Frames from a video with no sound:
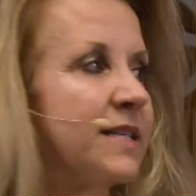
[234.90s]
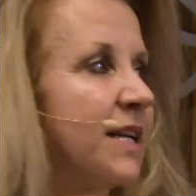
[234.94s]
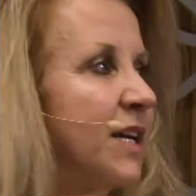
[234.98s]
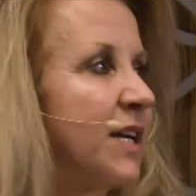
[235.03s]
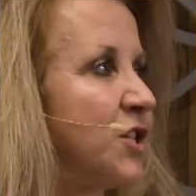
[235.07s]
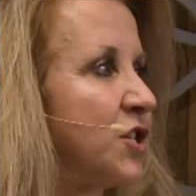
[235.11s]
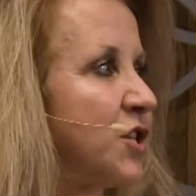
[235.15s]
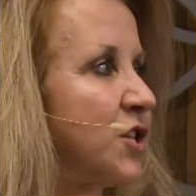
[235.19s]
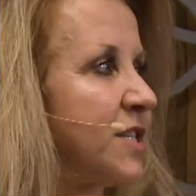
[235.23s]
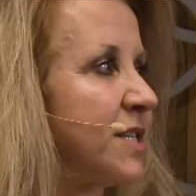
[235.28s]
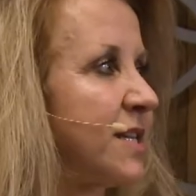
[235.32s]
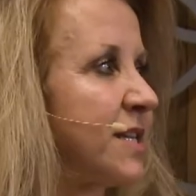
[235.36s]

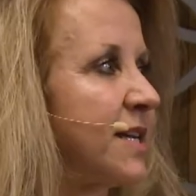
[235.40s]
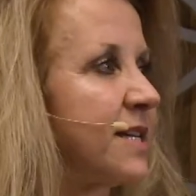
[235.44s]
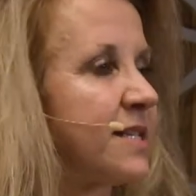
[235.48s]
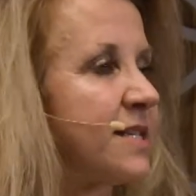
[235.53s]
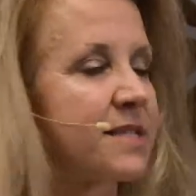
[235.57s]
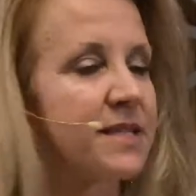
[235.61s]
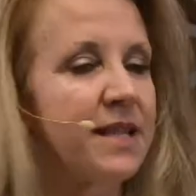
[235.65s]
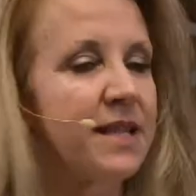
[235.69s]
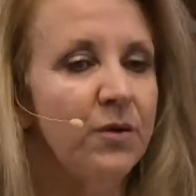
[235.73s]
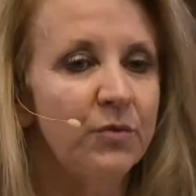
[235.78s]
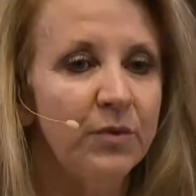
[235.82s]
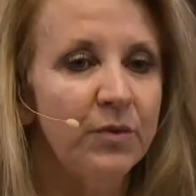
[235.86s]
teaches
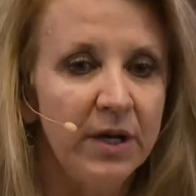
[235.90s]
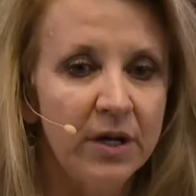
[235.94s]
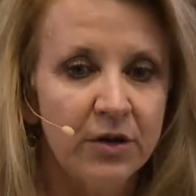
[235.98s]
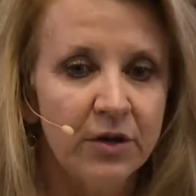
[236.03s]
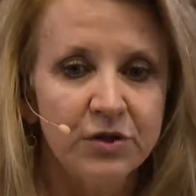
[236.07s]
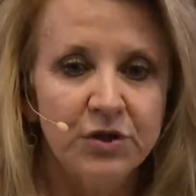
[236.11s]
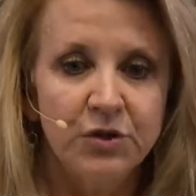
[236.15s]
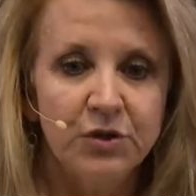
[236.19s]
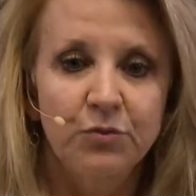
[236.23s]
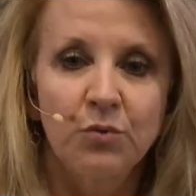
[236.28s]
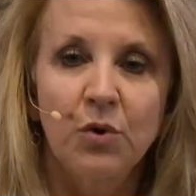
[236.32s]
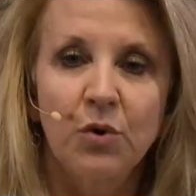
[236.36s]
us that we are
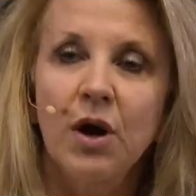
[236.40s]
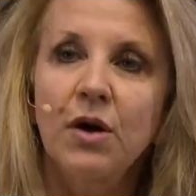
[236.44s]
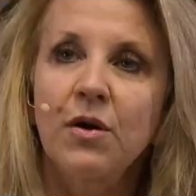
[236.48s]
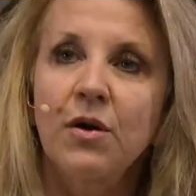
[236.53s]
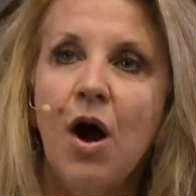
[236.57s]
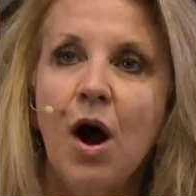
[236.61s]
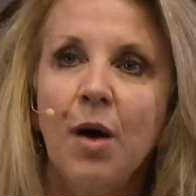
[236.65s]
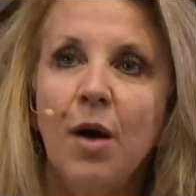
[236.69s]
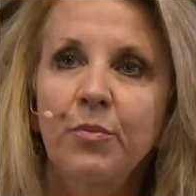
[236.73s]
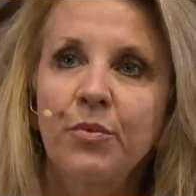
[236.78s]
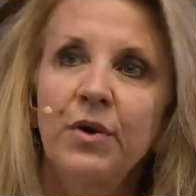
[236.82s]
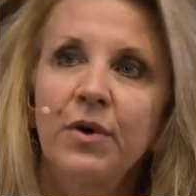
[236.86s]
to
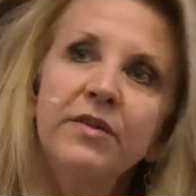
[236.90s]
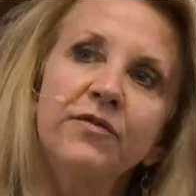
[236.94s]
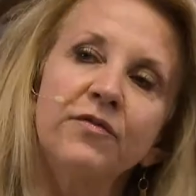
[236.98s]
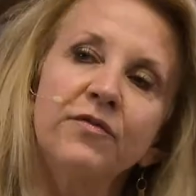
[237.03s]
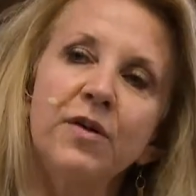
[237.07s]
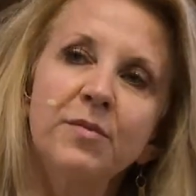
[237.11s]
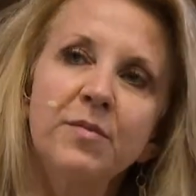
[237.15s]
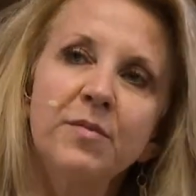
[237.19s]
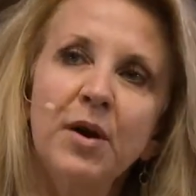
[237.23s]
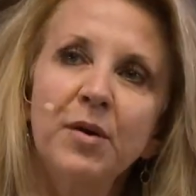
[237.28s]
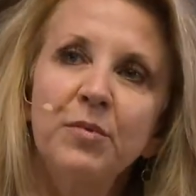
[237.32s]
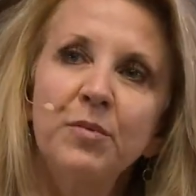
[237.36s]
operate
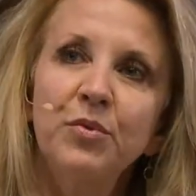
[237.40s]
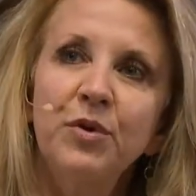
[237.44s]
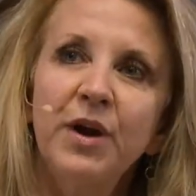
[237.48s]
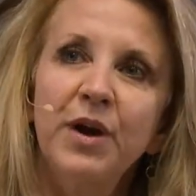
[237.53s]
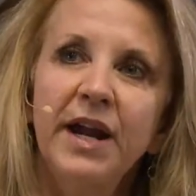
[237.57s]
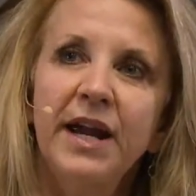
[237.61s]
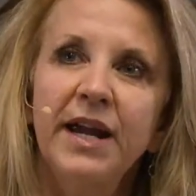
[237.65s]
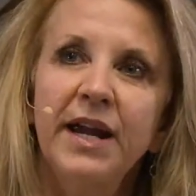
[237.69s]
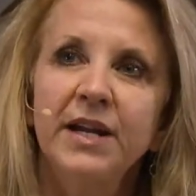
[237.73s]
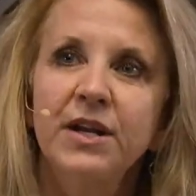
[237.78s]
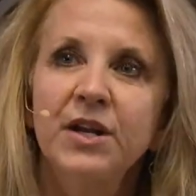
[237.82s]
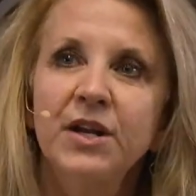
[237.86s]
from our
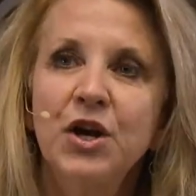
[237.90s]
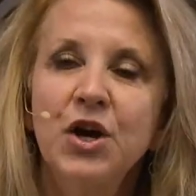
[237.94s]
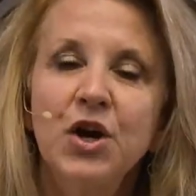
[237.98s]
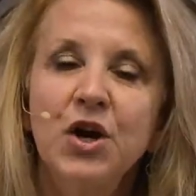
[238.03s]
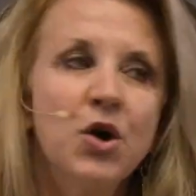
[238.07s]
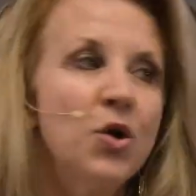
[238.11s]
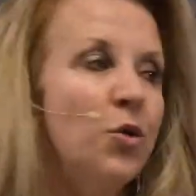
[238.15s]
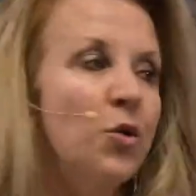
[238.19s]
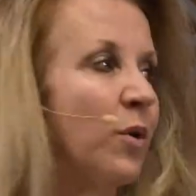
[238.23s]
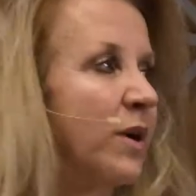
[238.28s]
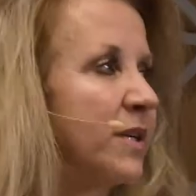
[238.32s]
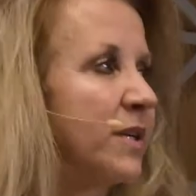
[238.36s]
brain
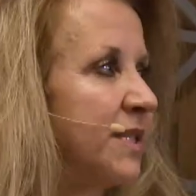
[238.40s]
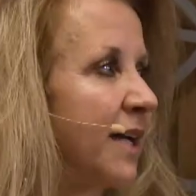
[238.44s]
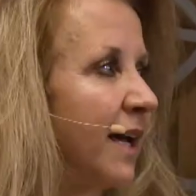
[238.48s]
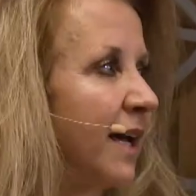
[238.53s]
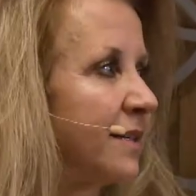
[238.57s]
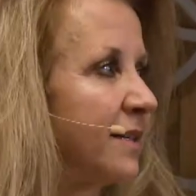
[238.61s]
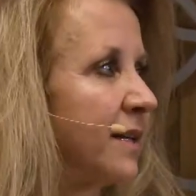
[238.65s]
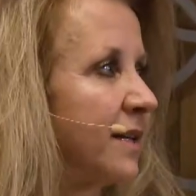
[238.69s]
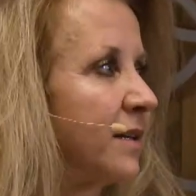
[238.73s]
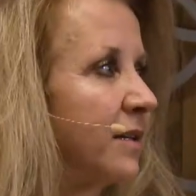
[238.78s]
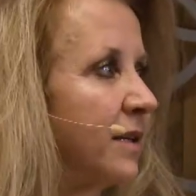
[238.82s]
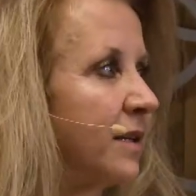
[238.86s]
when
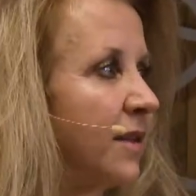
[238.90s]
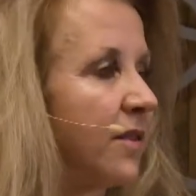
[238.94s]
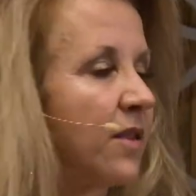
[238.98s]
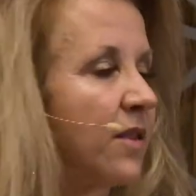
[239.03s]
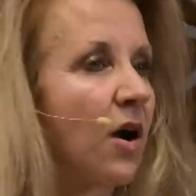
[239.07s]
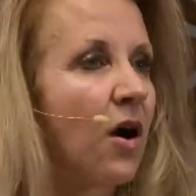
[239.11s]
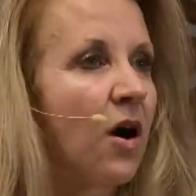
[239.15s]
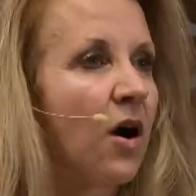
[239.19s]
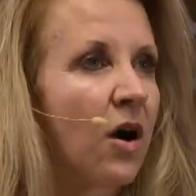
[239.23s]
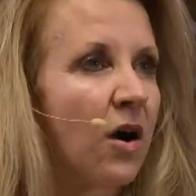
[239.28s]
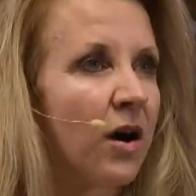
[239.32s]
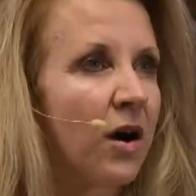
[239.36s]
technically the
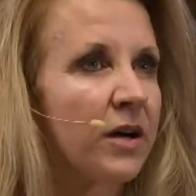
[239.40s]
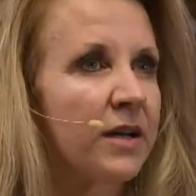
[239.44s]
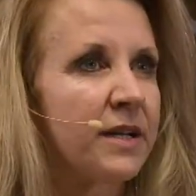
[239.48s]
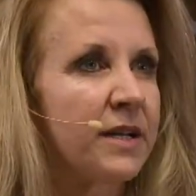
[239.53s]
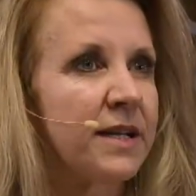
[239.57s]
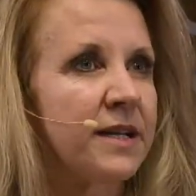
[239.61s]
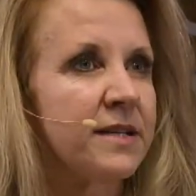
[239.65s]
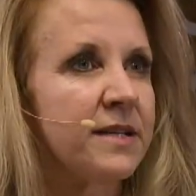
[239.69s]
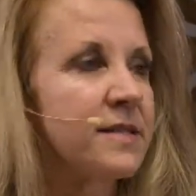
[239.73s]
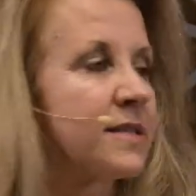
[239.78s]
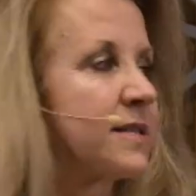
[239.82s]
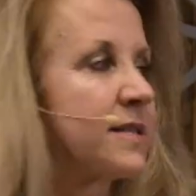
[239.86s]
heart
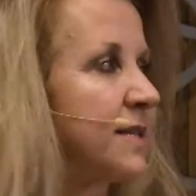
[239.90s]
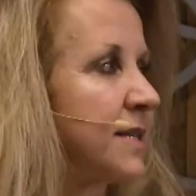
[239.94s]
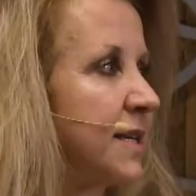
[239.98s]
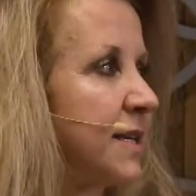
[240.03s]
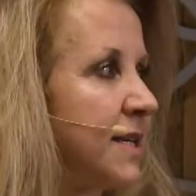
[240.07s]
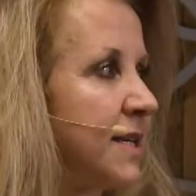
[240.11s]
is